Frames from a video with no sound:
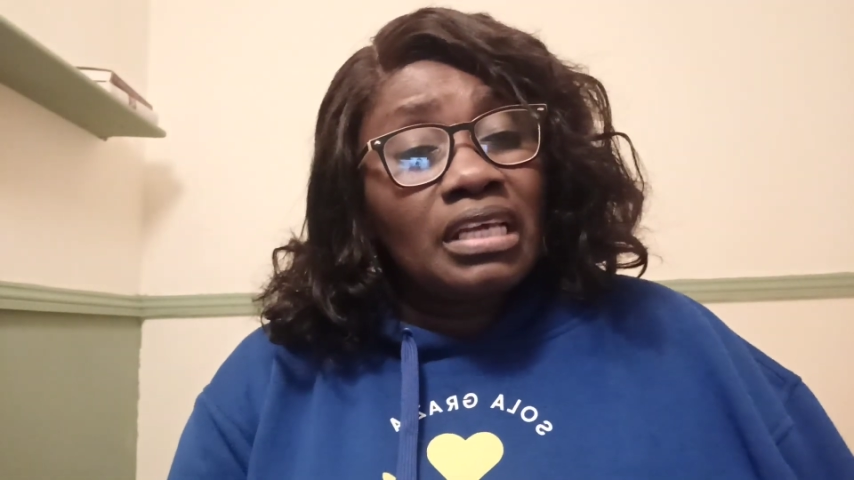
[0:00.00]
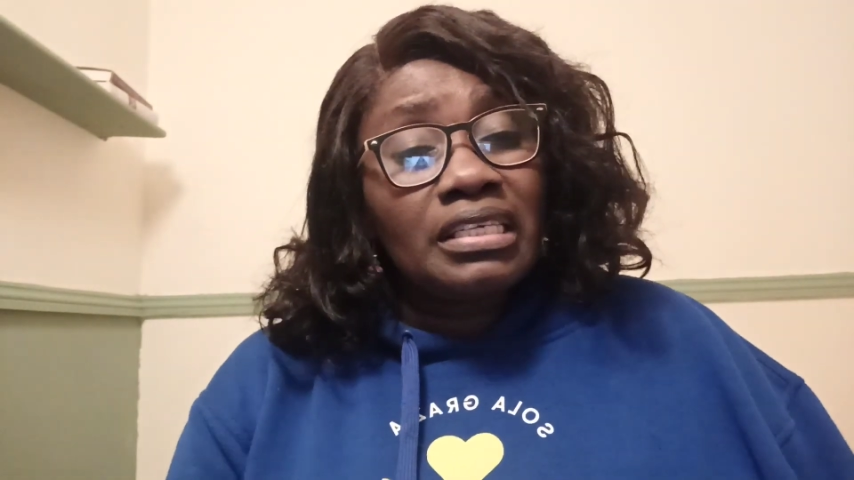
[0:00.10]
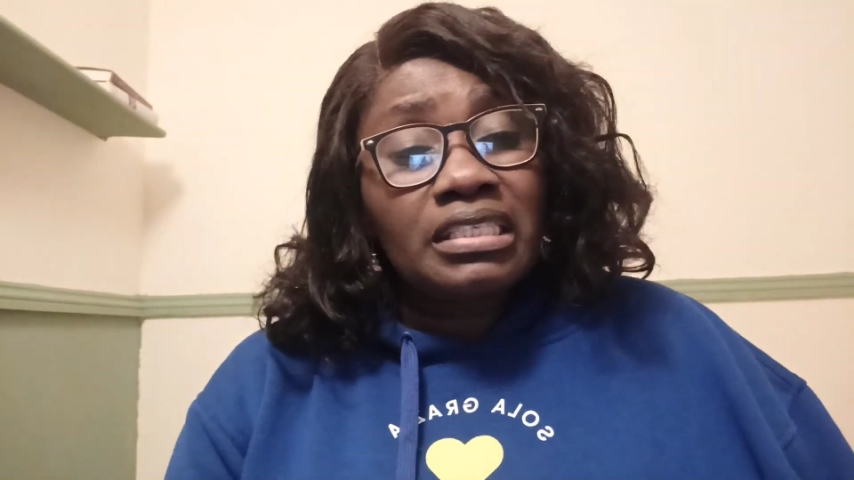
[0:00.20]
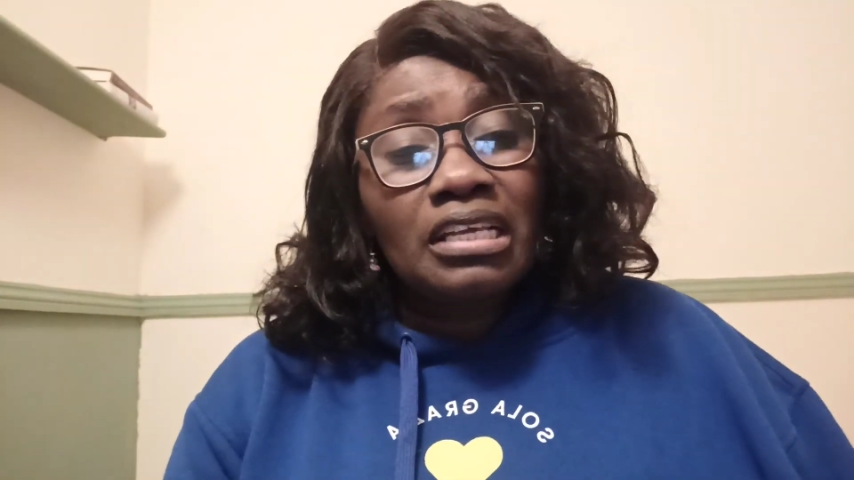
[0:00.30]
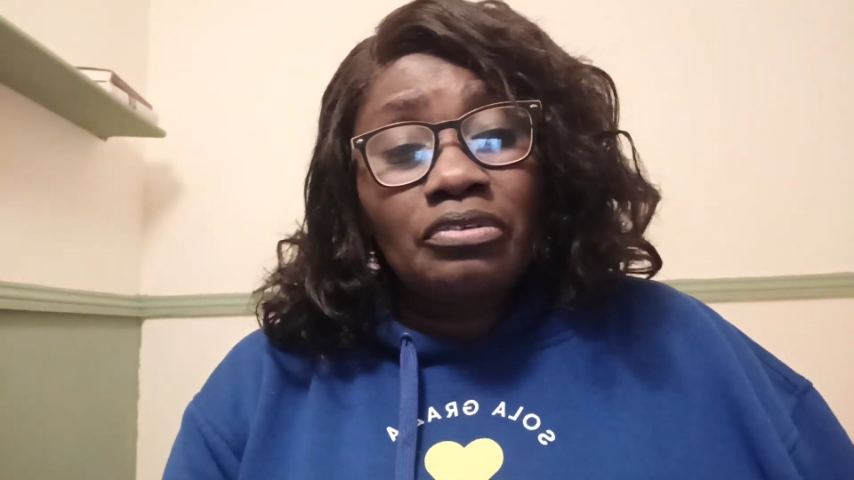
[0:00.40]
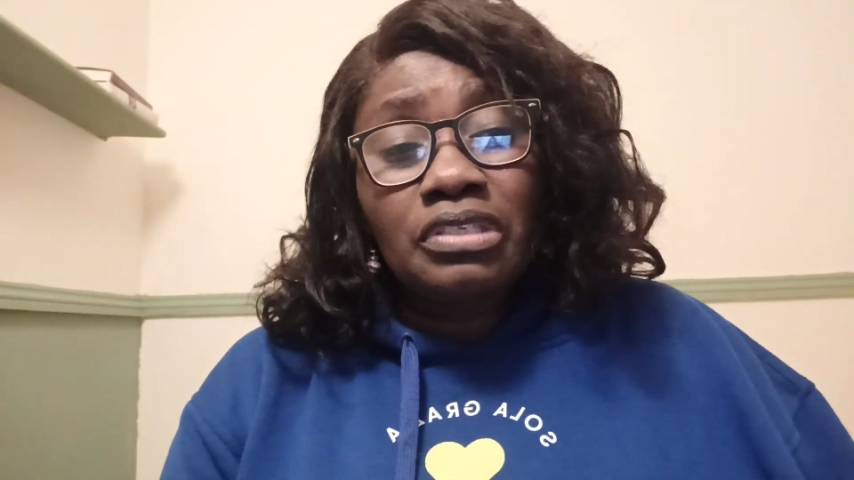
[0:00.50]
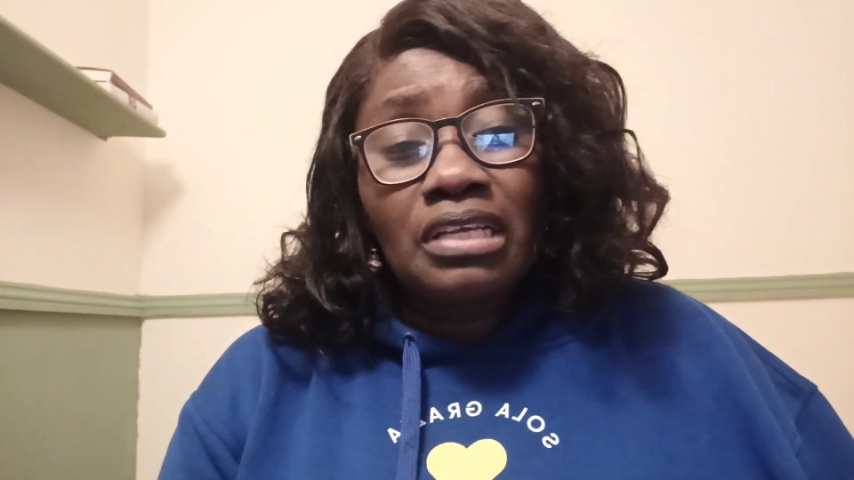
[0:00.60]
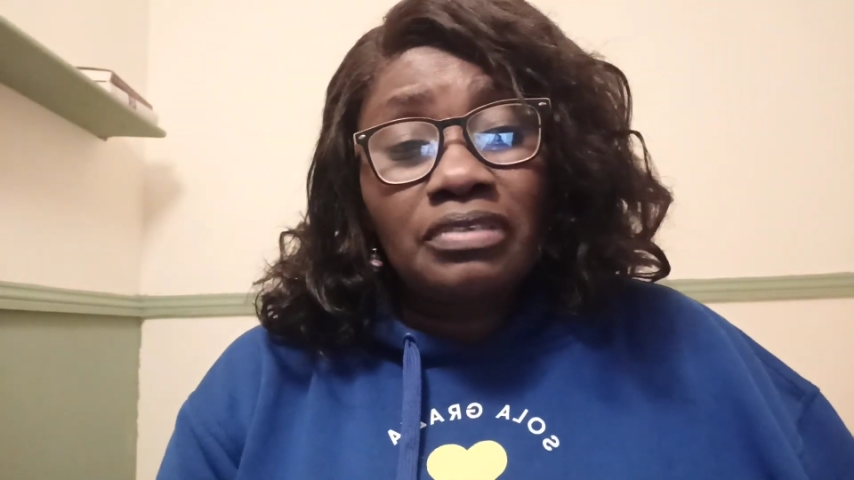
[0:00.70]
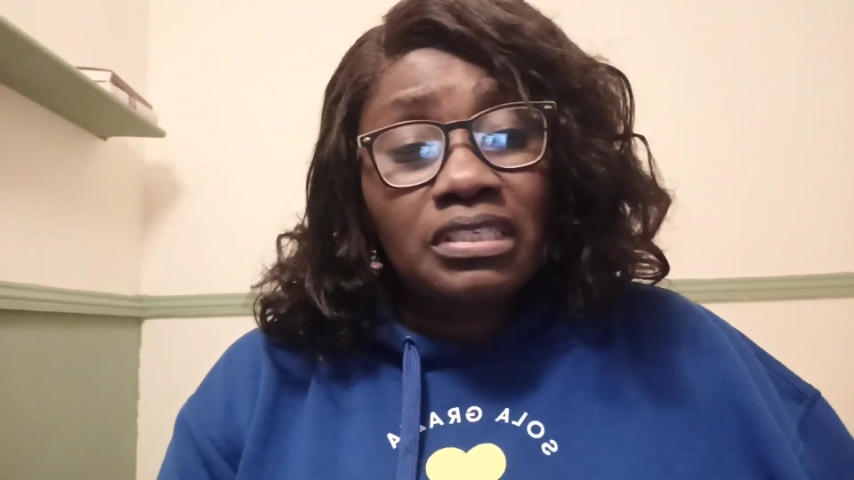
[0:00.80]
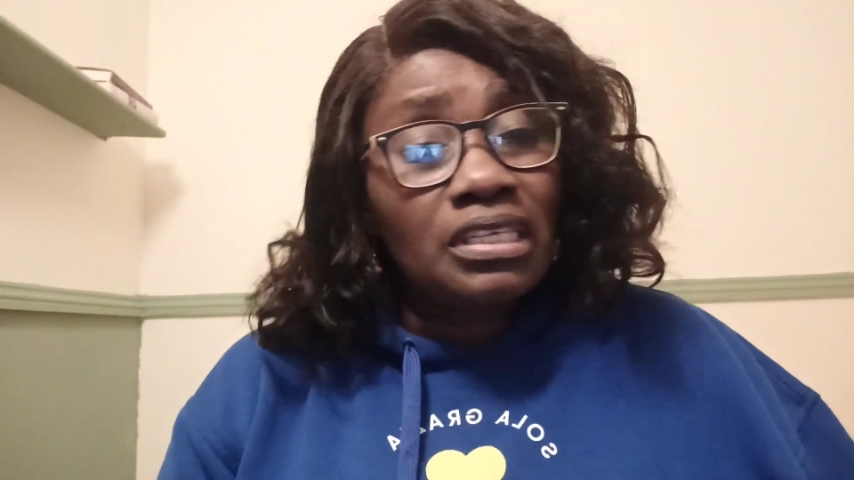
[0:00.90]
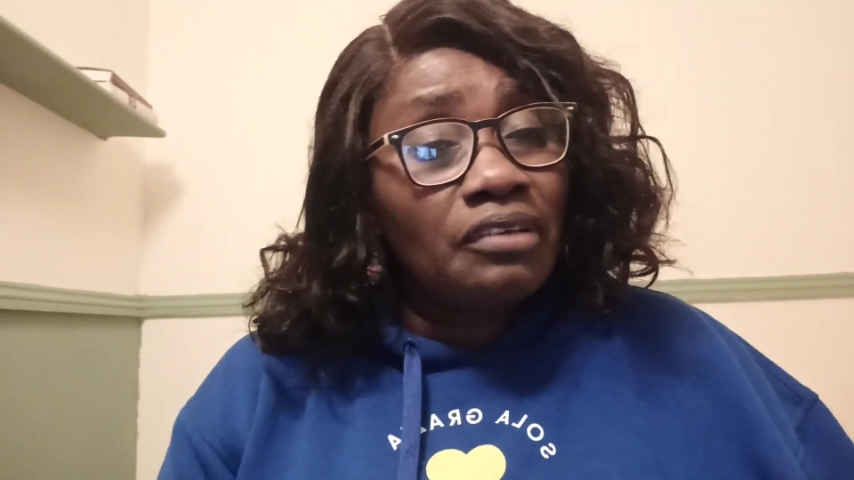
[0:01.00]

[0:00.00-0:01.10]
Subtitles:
ourselves as